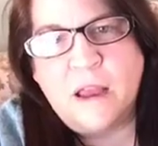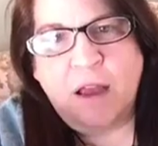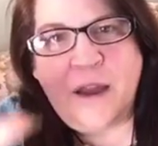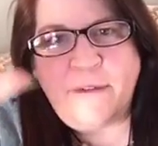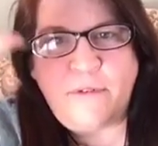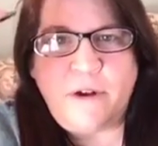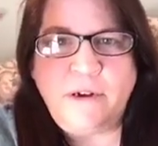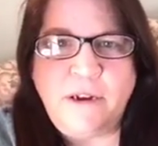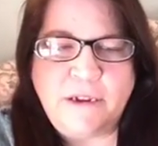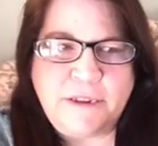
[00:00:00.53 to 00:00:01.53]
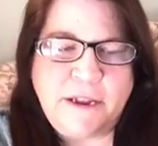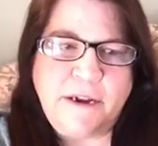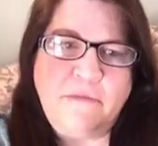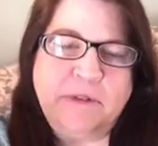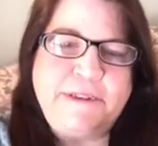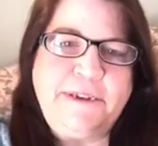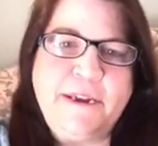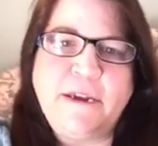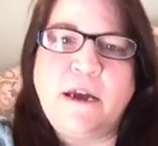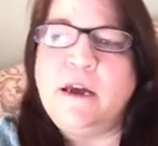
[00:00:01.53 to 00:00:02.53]
Hi everyone, it's Lady
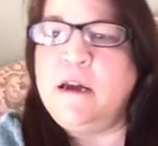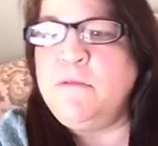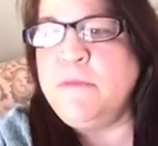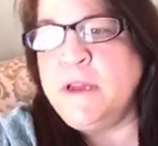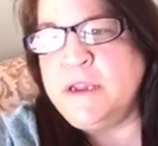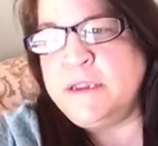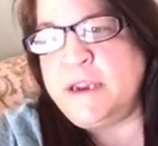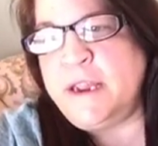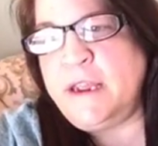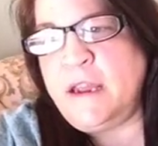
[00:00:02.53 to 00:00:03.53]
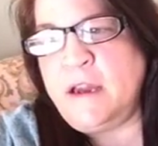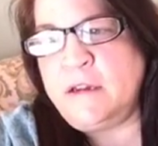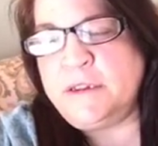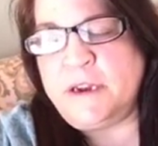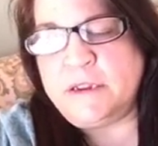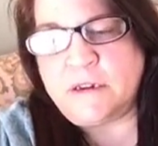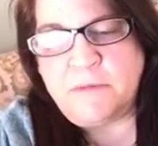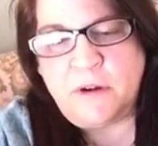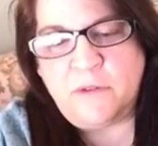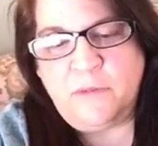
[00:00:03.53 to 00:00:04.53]
Mystic. Tonight's going
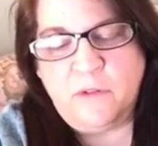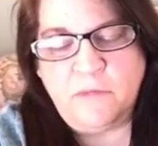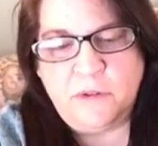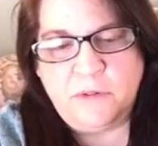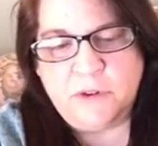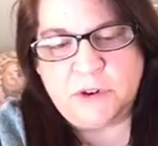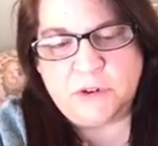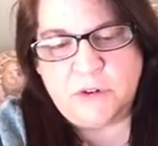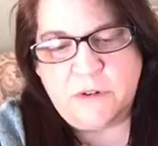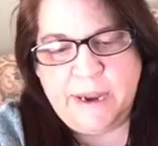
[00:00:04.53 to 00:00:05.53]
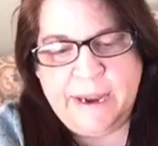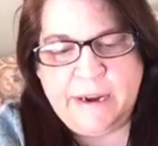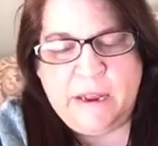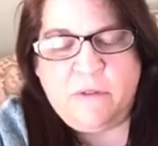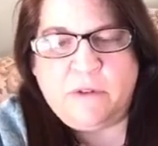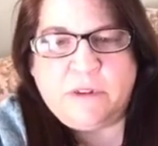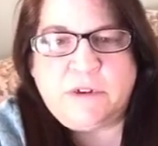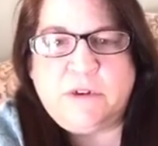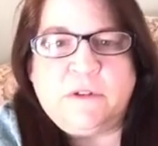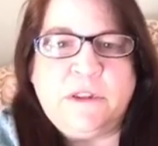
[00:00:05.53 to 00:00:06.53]
to be our full moon ritual, and I wanted
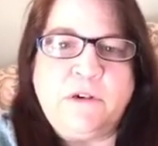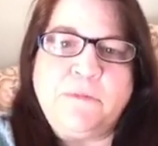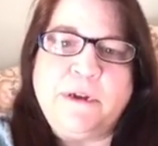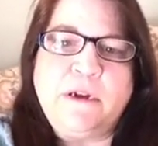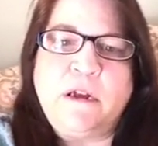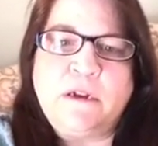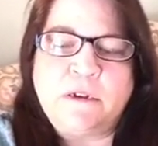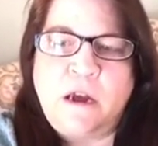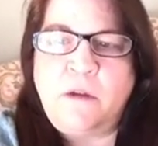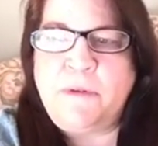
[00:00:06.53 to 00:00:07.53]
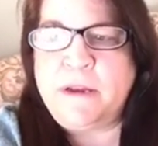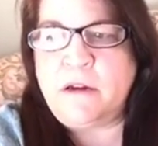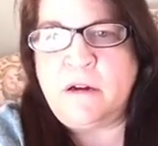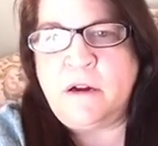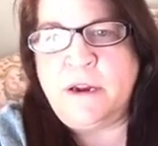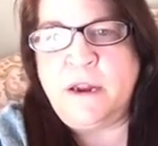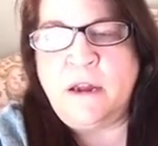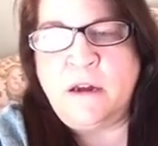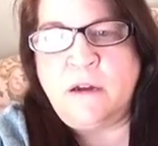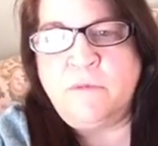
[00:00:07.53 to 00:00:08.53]
to do a little bit a topic on
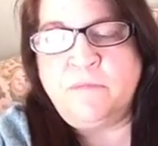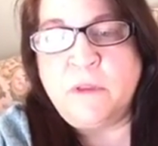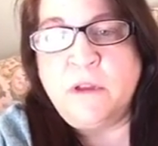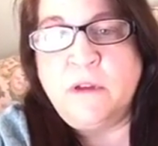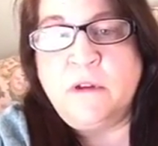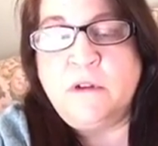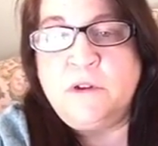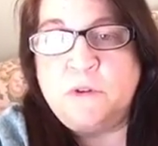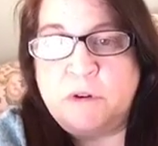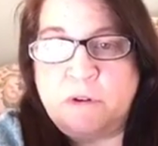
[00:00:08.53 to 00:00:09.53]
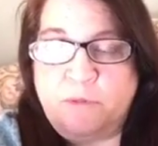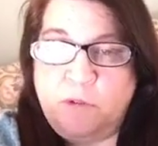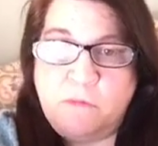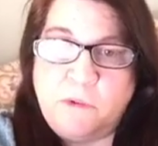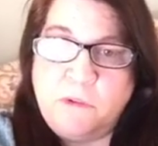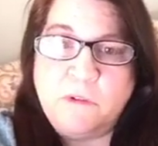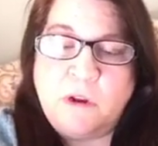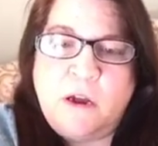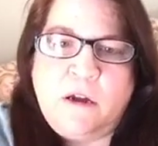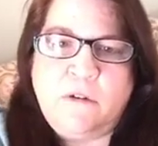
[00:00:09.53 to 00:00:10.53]
doing a full moon
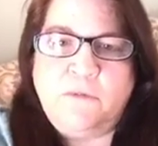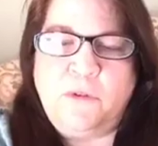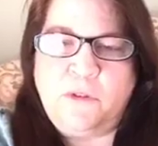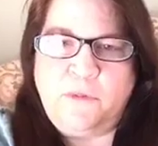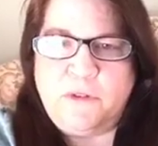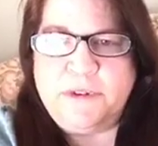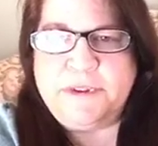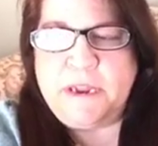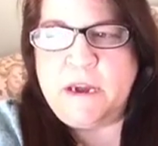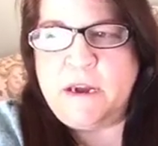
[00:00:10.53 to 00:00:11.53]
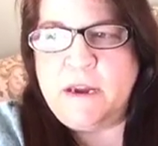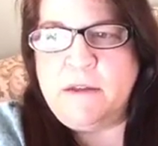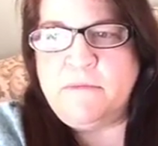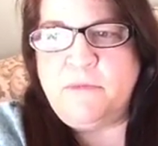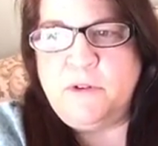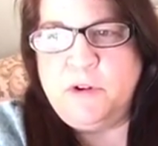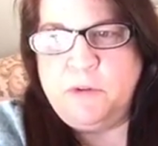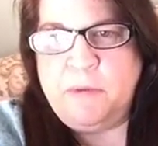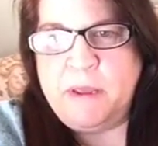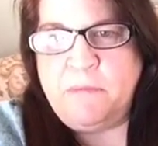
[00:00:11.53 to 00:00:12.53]
for the first time for
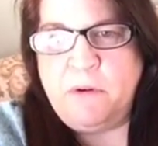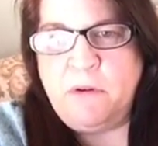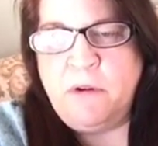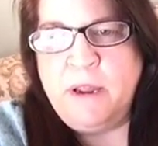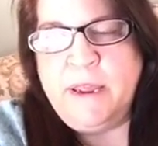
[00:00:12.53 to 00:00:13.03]
new people.